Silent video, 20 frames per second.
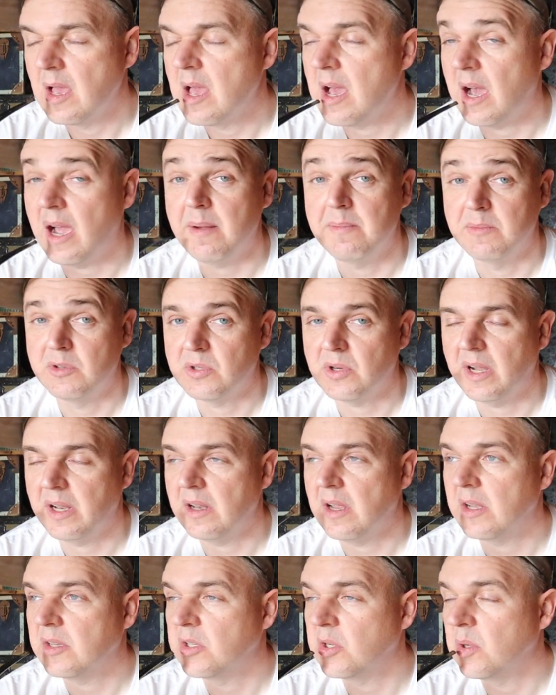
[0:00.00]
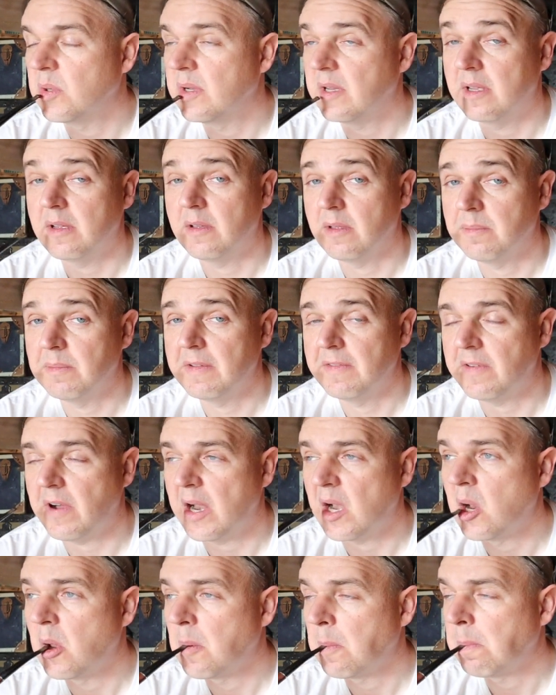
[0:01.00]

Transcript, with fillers: I'm trying not to. It'll be fine.